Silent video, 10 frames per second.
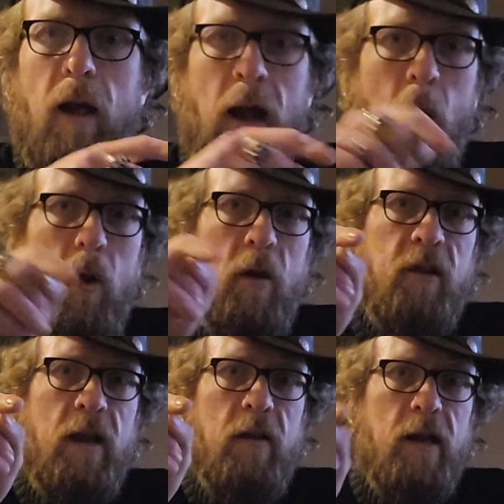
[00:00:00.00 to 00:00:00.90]
I will
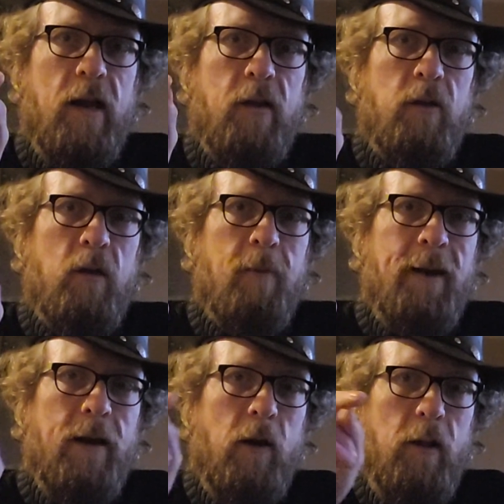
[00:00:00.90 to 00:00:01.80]
say this to the
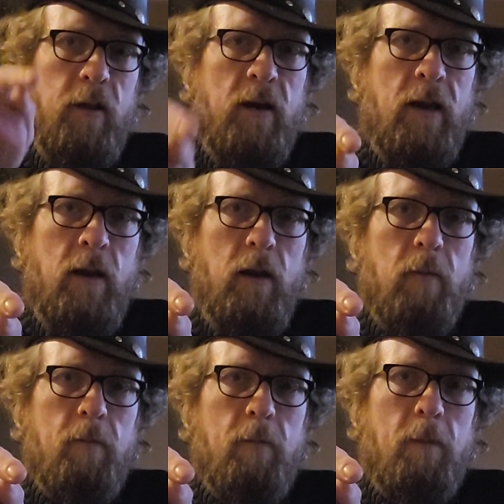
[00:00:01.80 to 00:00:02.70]
men listening,
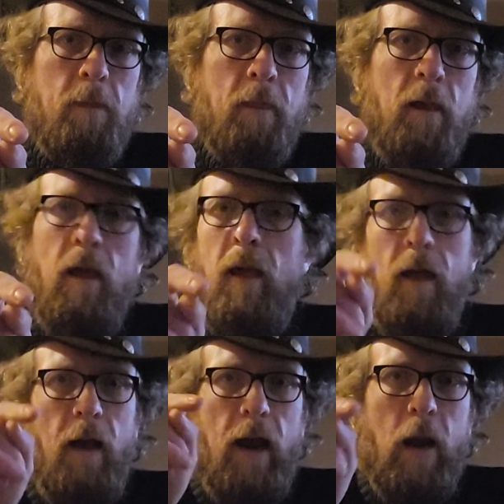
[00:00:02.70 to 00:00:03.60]

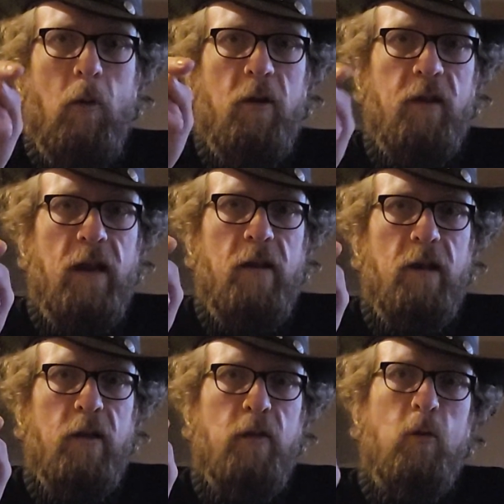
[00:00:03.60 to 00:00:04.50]
and I will say
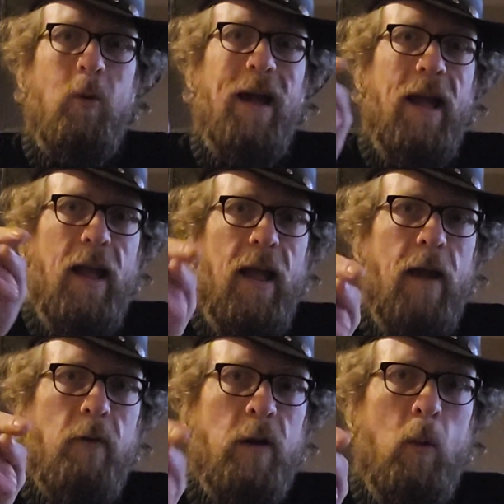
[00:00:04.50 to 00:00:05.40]
this to
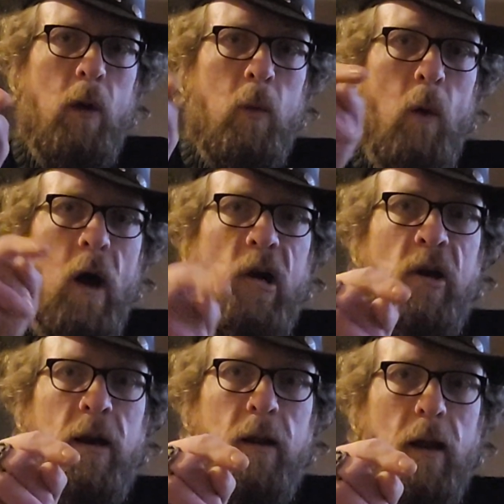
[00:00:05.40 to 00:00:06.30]
everyone
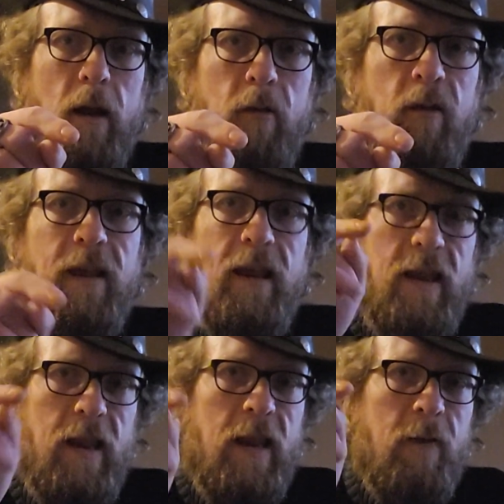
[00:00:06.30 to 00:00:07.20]
watching this,
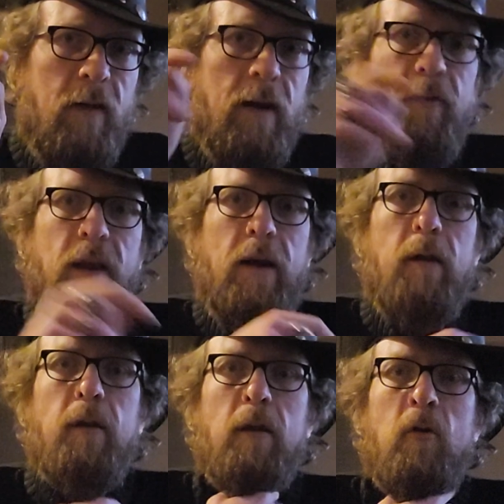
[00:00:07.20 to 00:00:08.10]
even if they
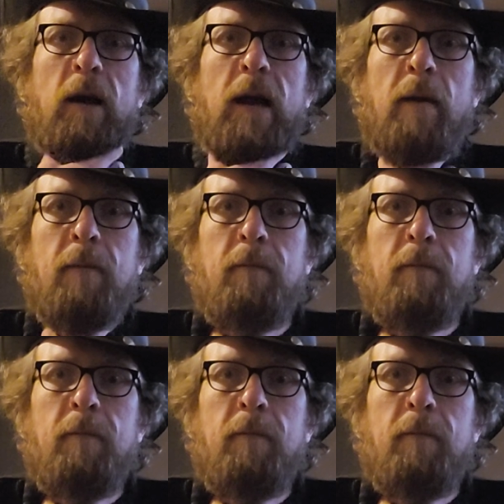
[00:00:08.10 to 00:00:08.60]
disagree.